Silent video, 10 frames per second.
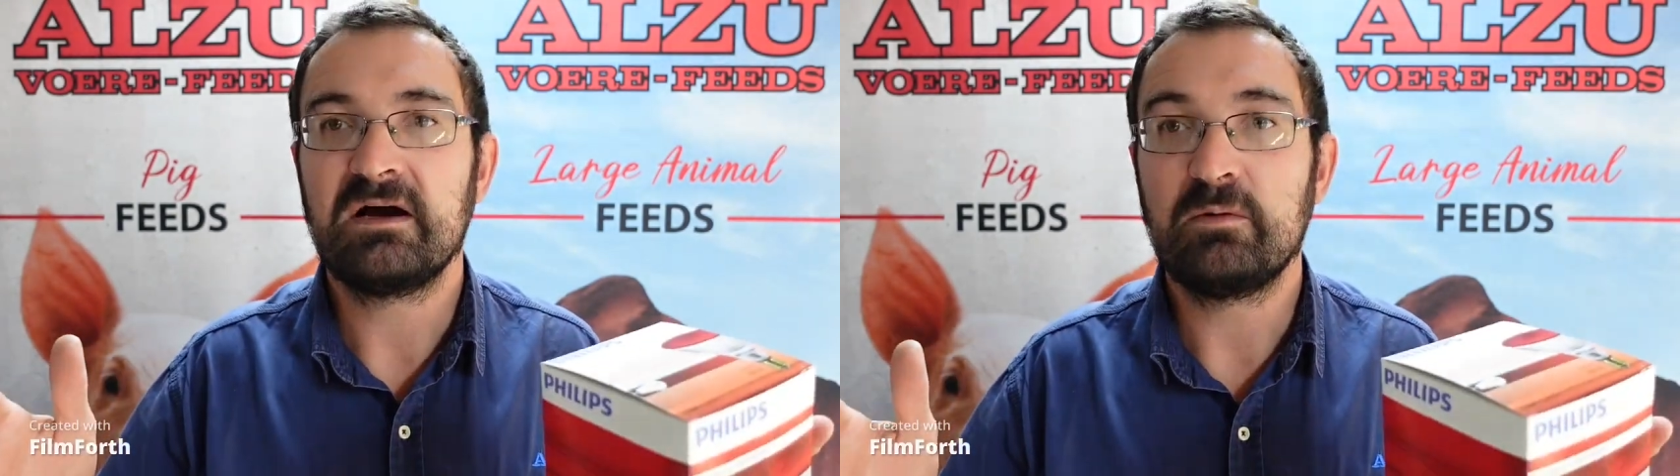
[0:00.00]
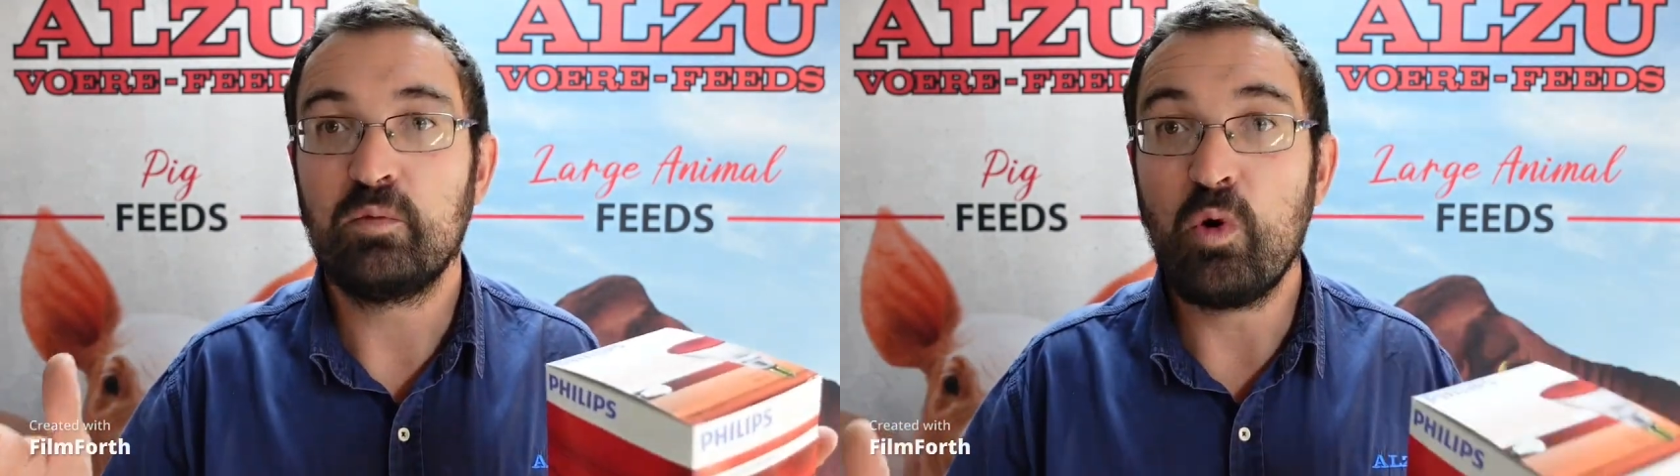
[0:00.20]

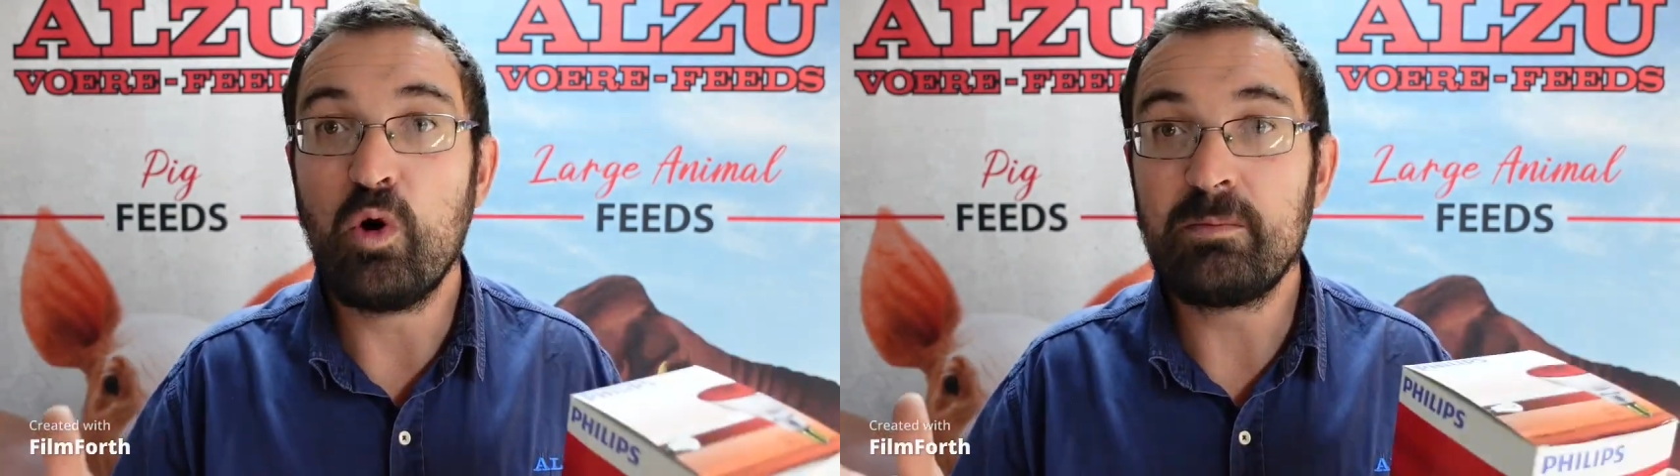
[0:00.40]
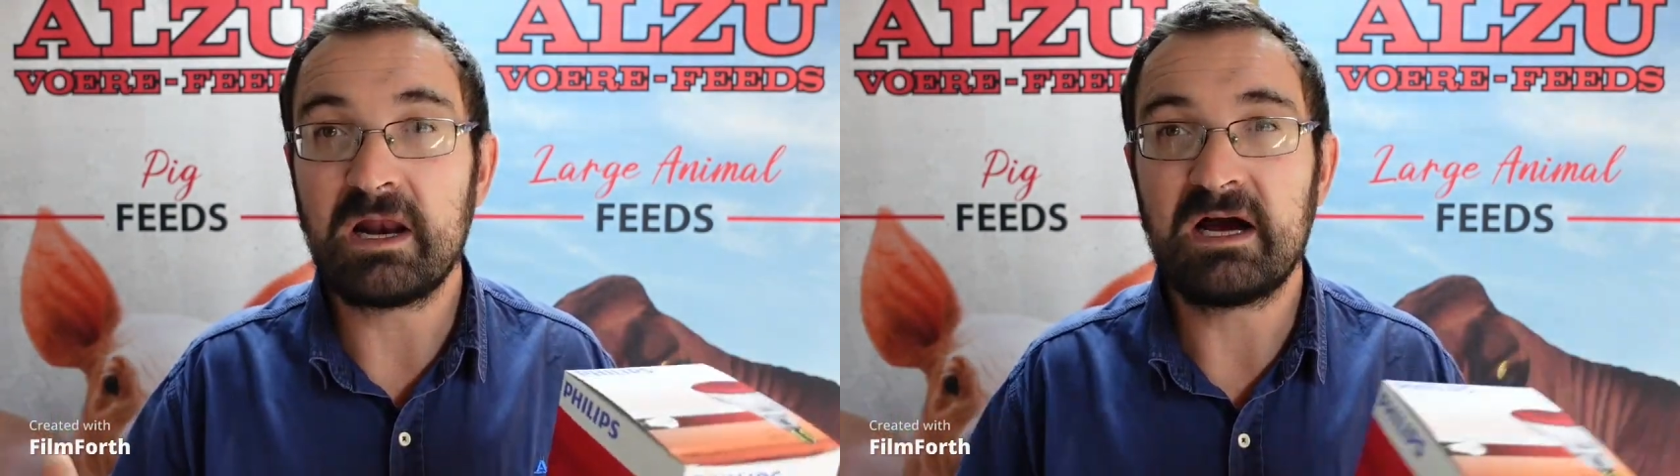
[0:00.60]

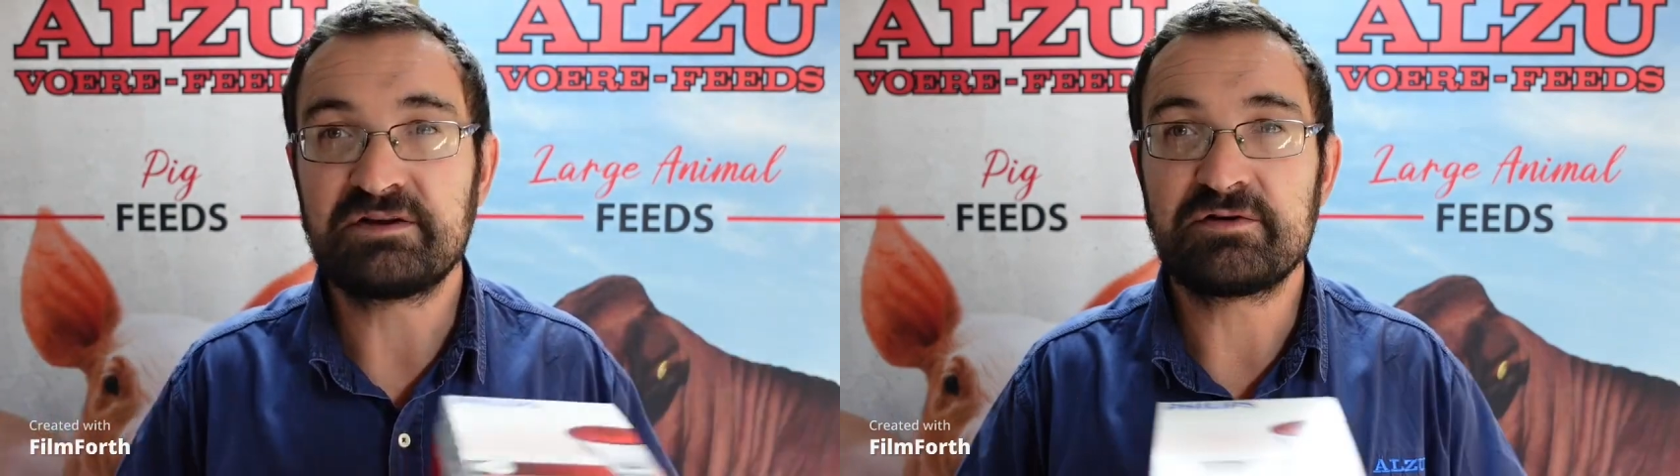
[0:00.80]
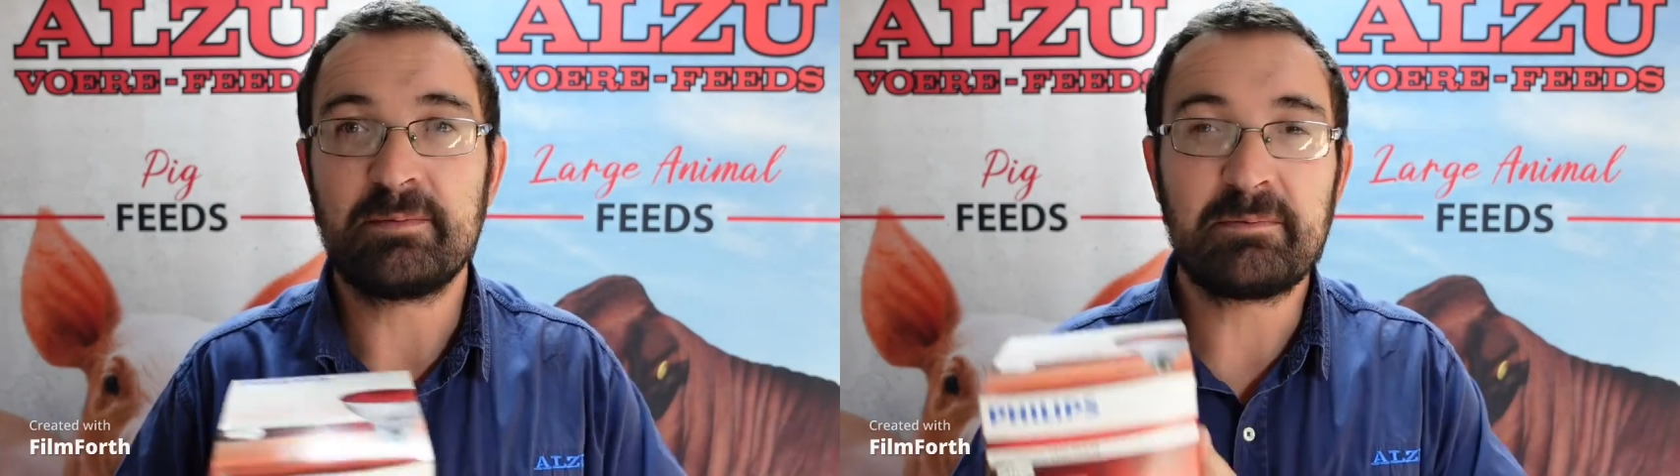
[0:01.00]
warm
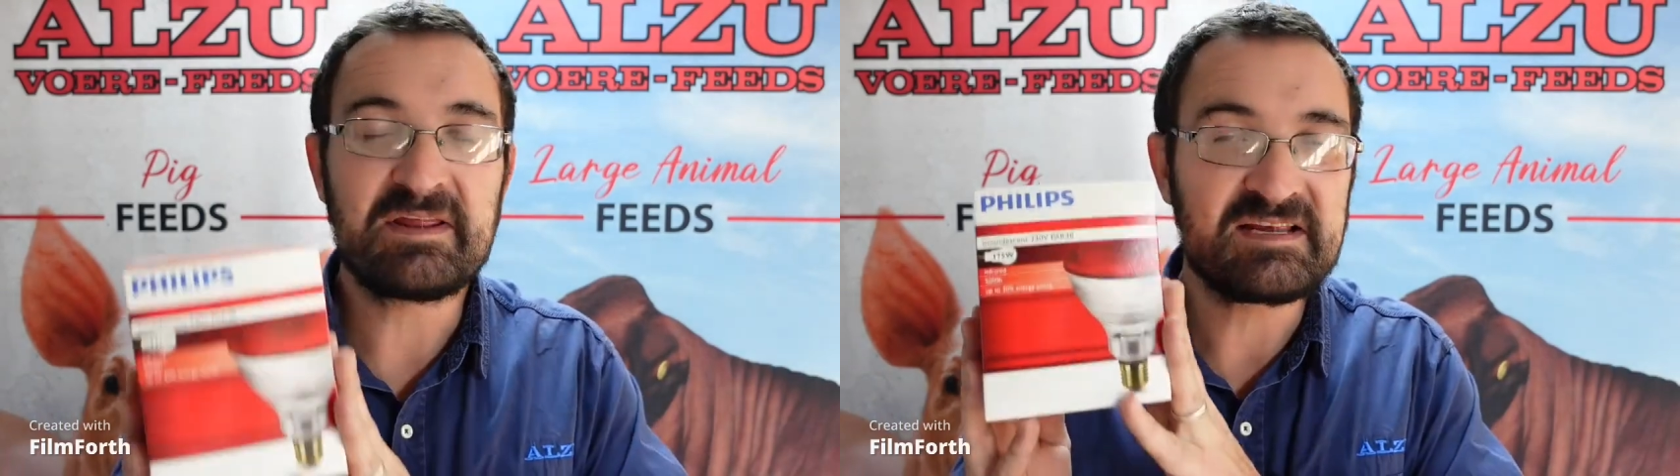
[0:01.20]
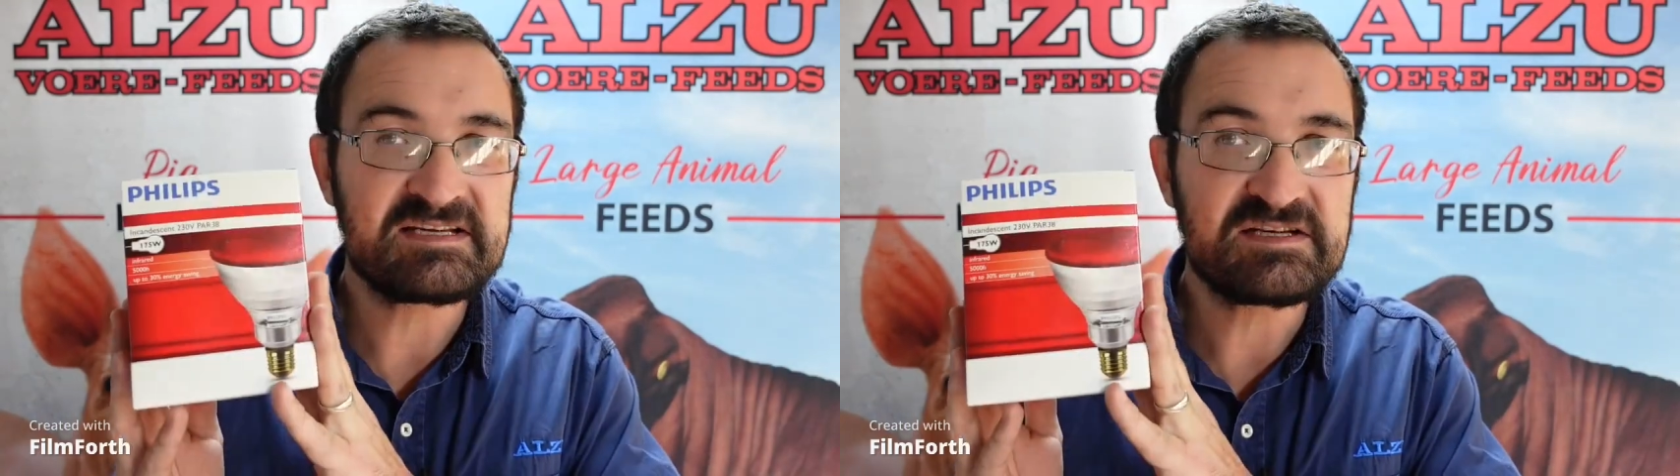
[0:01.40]
light. Remember,
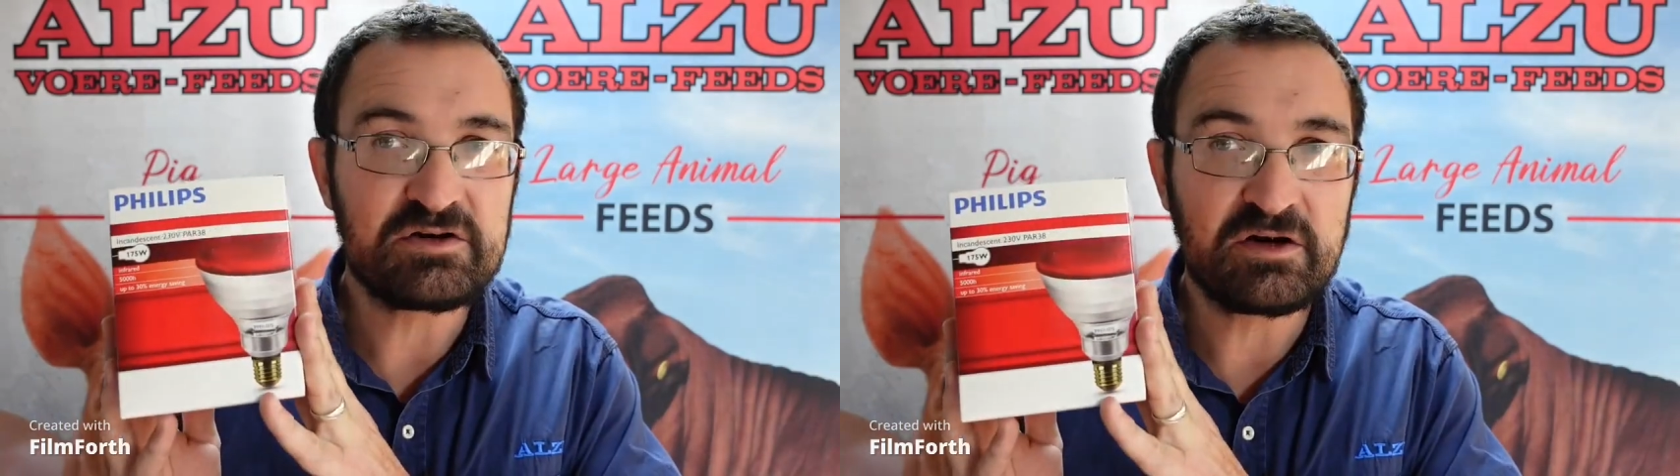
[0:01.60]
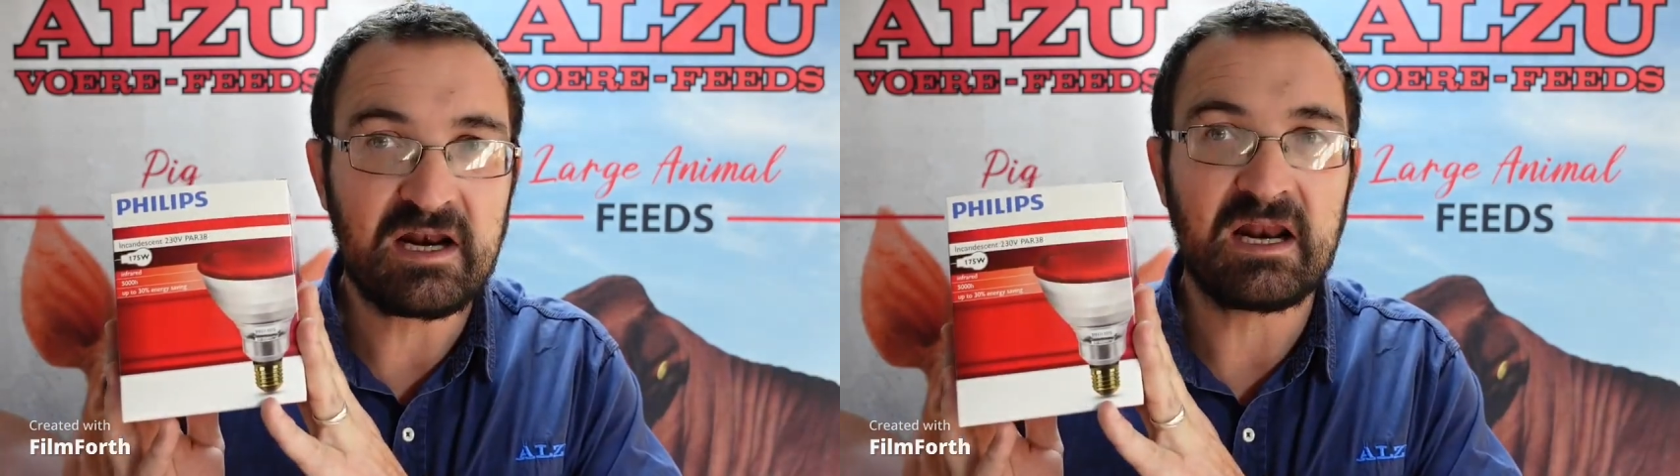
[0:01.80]
this is
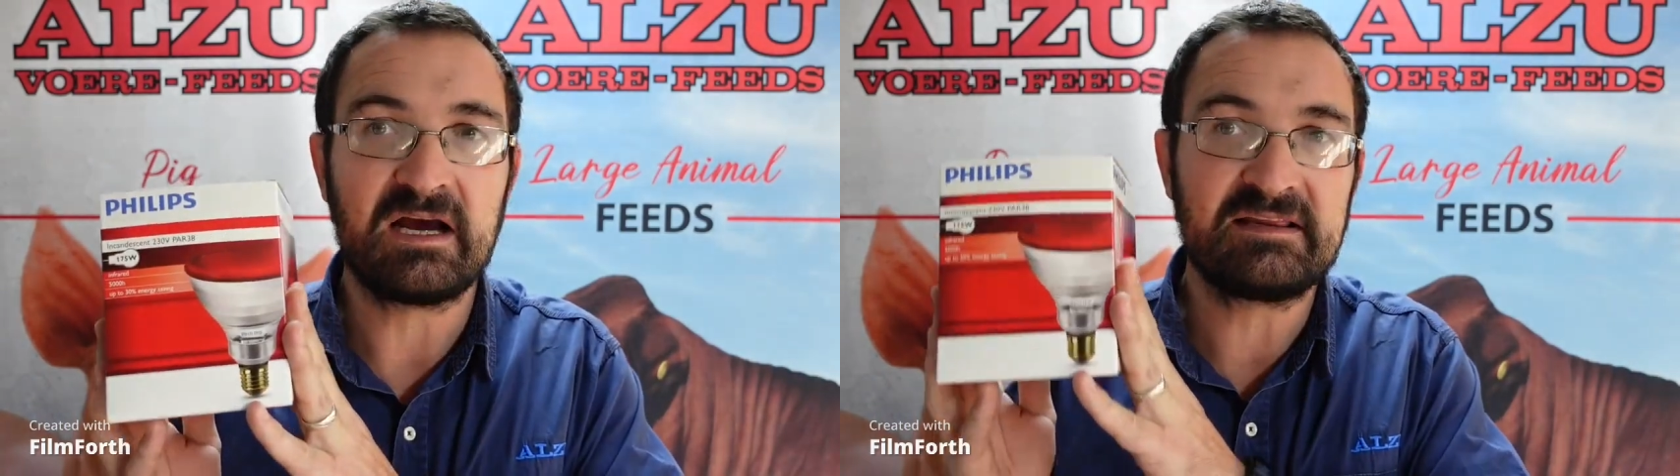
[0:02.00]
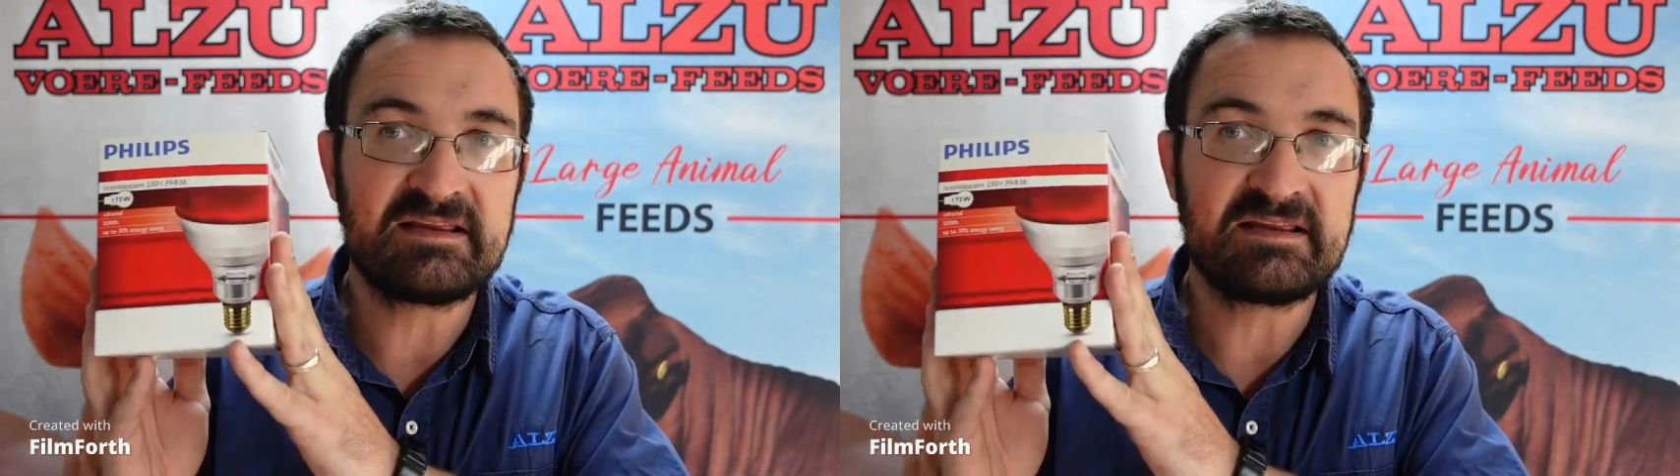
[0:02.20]
not a light.